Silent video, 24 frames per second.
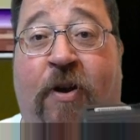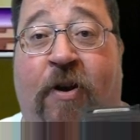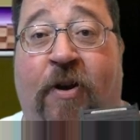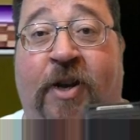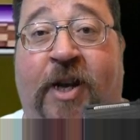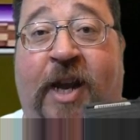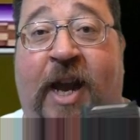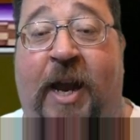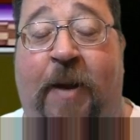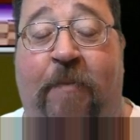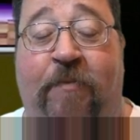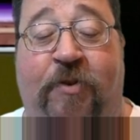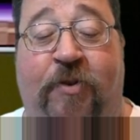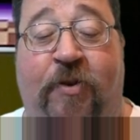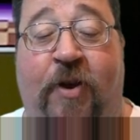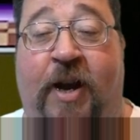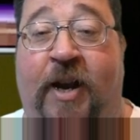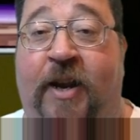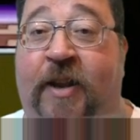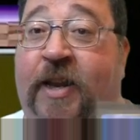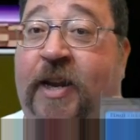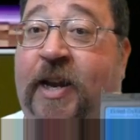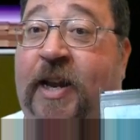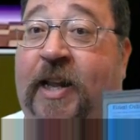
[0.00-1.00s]
Game
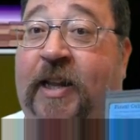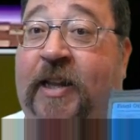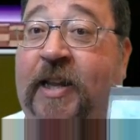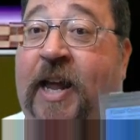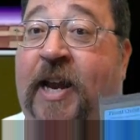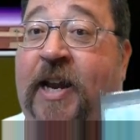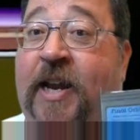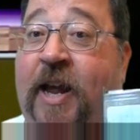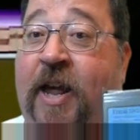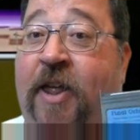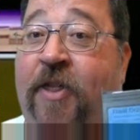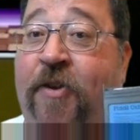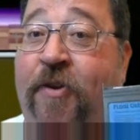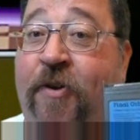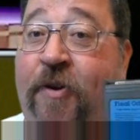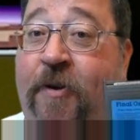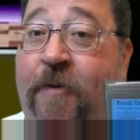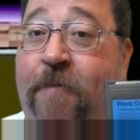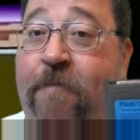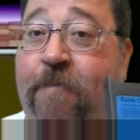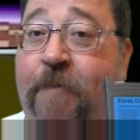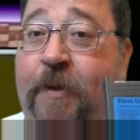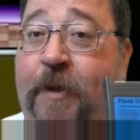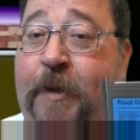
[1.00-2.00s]
Trading. You got a lot of other
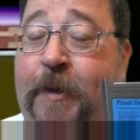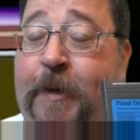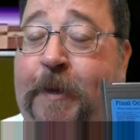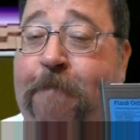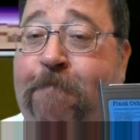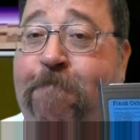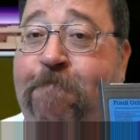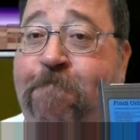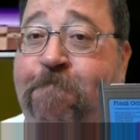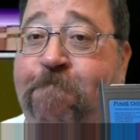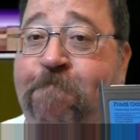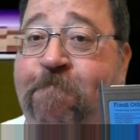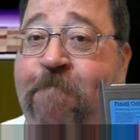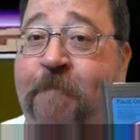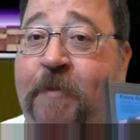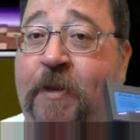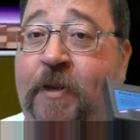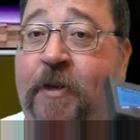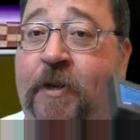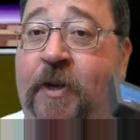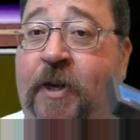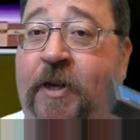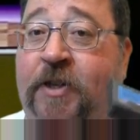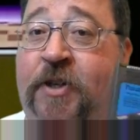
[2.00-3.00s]

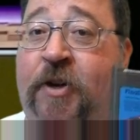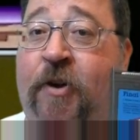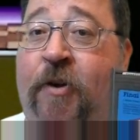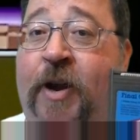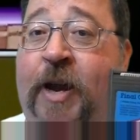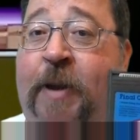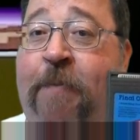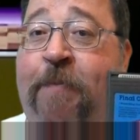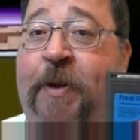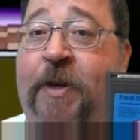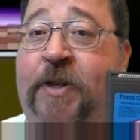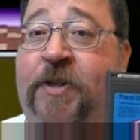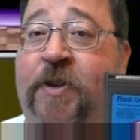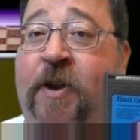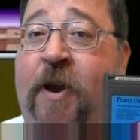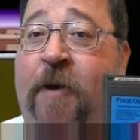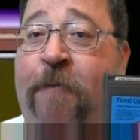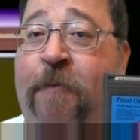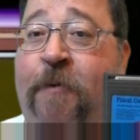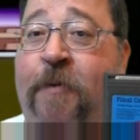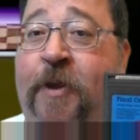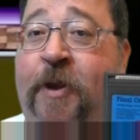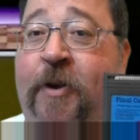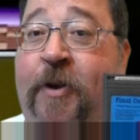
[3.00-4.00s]
Atari 8-bit software there,